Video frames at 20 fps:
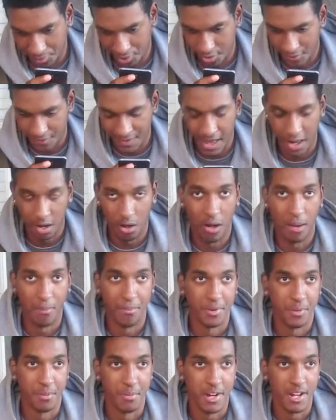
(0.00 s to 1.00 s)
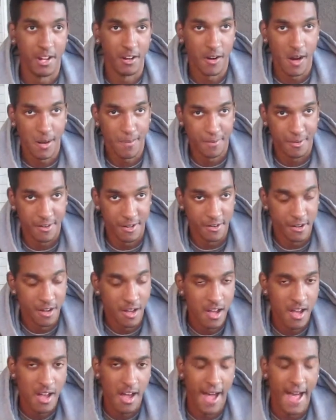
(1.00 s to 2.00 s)
on that um, Sabrina Carpenter
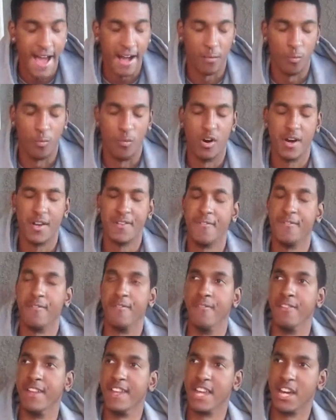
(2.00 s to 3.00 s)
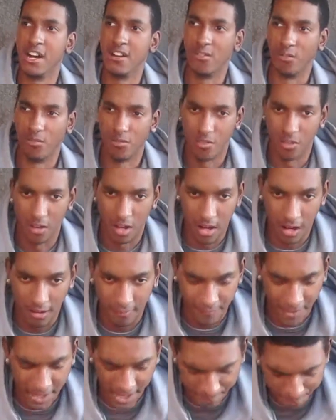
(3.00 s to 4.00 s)
at one video
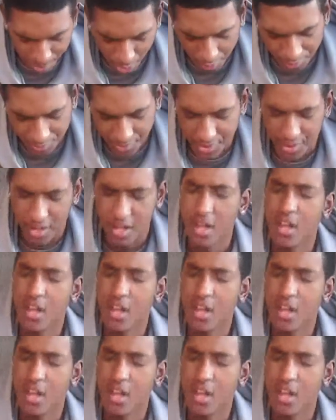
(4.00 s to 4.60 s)
um, that I posted